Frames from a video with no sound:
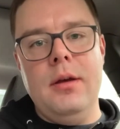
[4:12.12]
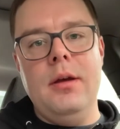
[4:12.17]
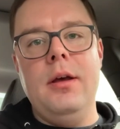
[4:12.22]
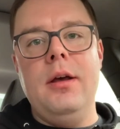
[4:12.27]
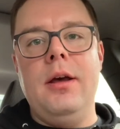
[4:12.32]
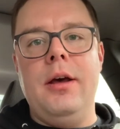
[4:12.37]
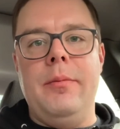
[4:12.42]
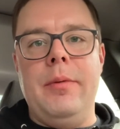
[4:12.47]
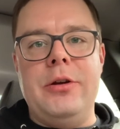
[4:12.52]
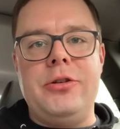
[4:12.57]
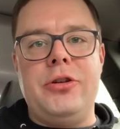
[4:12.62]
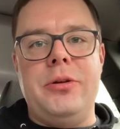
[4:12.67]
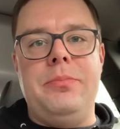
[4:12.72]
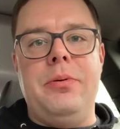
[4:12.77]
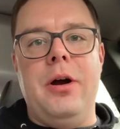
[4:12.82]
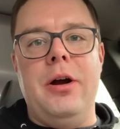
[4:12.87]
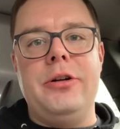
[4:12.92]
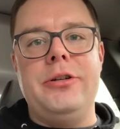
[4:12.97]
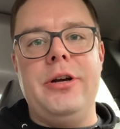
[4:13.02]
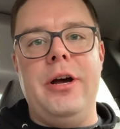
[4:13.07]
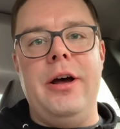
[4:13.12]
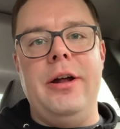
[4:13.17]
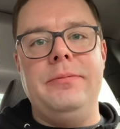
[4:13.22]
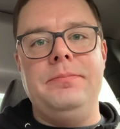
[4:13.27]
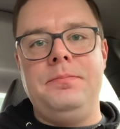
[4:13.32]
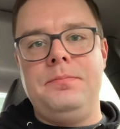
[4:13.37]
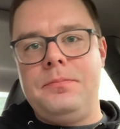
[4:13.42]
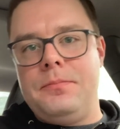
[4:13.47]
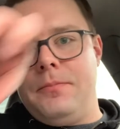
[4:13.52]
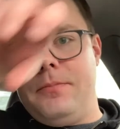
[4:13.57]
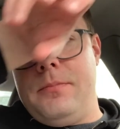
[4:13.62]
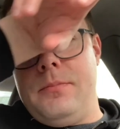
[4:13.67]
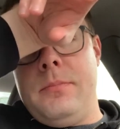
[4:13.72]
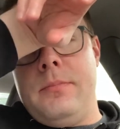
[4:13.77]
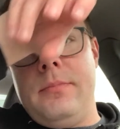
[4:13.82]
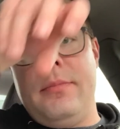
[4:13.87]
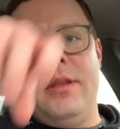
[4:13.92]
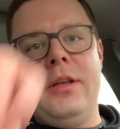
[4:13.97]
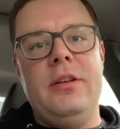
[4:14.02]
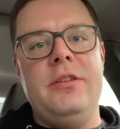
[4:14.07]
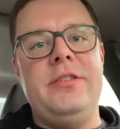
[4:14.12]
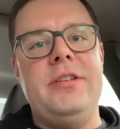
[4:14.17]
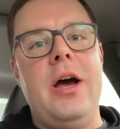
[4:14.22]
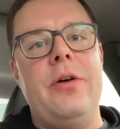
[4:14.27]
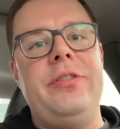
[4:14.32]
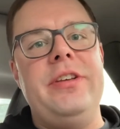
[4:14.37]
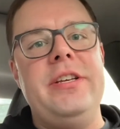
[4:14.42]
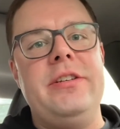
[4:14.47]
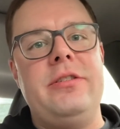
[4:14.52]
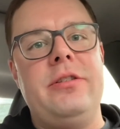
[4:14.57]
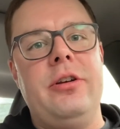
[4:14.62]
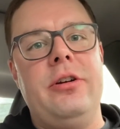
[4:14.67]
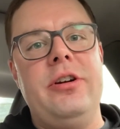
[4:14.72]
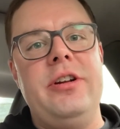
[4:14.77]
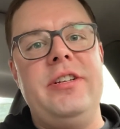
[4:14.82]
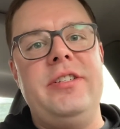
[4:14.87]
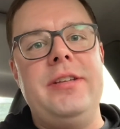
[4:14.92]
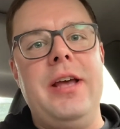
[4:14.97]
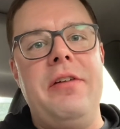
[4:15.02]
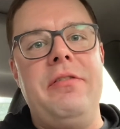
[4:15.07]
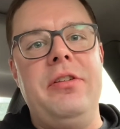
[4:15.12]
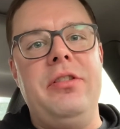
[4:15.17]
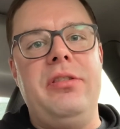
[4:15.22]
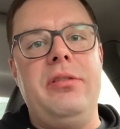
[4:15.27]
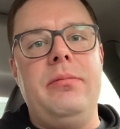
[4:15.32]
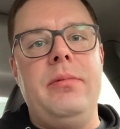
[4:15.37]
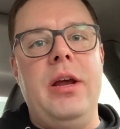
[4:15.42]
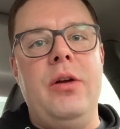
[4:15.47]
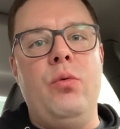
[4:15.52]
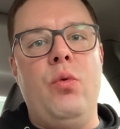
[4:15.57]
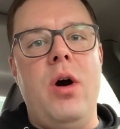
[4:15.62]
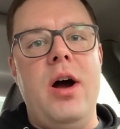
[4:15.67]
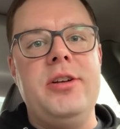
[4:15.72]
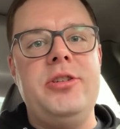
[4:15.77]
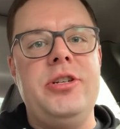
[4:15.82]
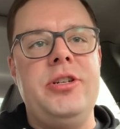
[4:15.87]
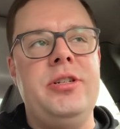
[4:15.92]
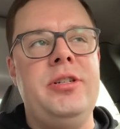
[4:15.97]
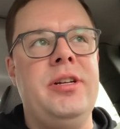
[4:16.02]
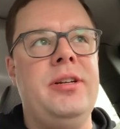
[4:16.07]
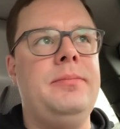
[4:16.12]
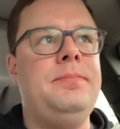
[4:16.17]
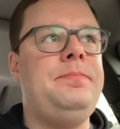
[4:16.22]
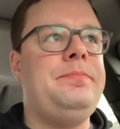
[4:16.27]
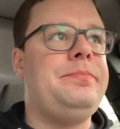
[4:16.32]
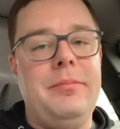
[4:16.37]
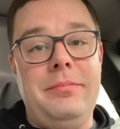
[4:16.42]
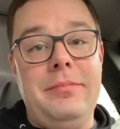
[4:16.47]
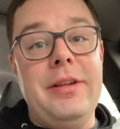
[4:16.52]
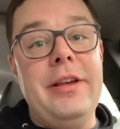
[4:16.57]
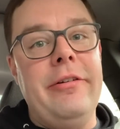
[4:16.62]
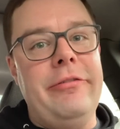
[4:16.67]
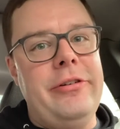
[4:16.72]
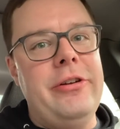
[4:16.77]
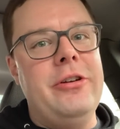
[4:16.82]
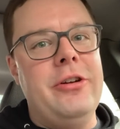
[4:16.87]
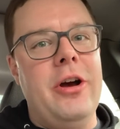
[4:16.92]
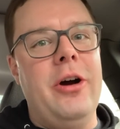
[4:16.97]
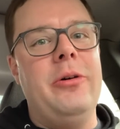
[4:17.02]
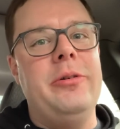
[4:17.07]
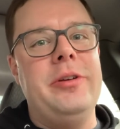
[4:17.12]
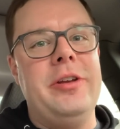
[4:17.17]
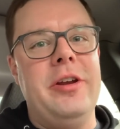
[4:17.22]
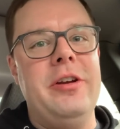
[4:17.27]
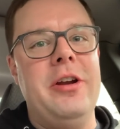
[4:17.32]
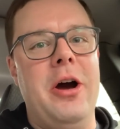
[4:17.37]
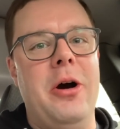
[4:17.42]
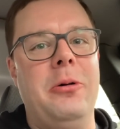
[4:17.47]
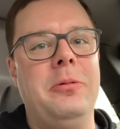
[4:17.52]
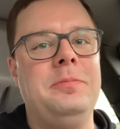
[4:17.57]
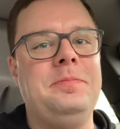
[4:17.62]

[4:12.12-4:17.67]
I'm actually parked on Southeast 37th and Washington. If you know, you know.